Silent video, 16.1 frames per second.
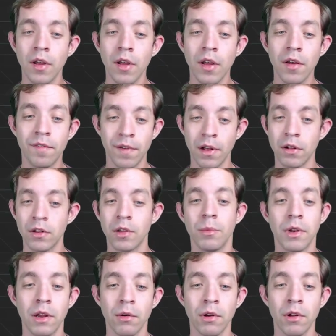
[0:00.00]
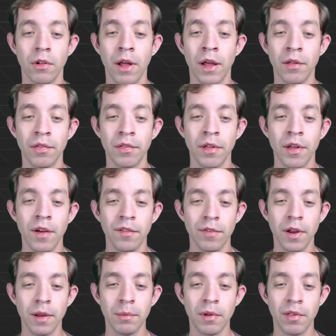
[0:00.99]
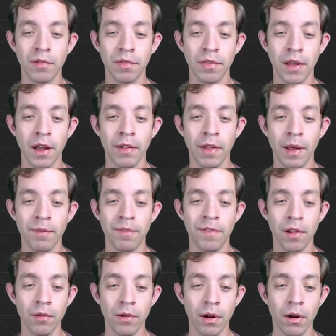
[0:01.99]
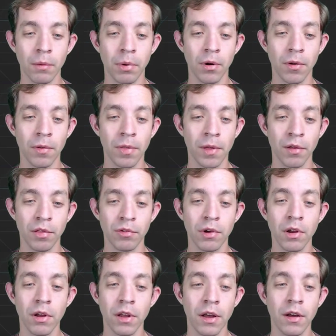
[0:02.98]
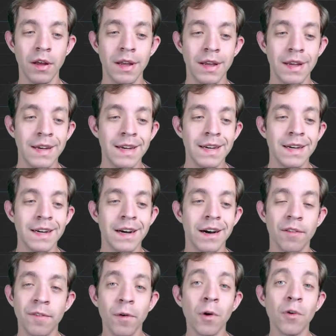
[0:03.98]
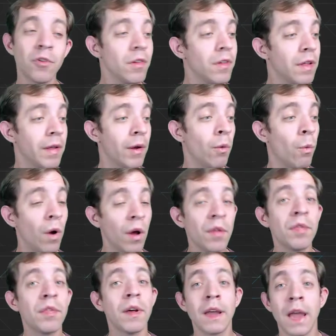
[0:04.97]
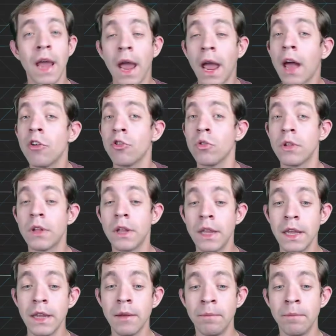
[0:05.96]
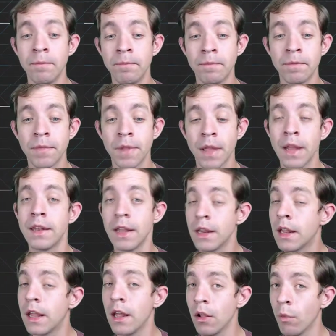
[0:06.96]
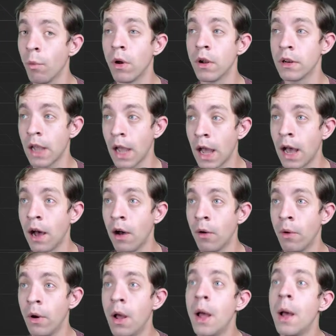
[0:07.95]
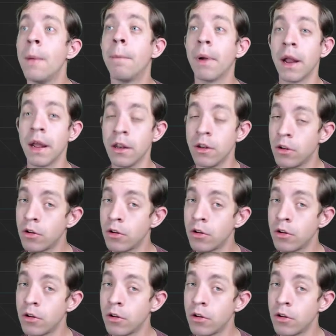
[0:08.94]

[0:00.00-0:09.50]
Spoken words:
fail to materialize. Fragments of Skylab fell around Perth, Australia. Unfortunately, there was a casualty. It did kill one cow, but in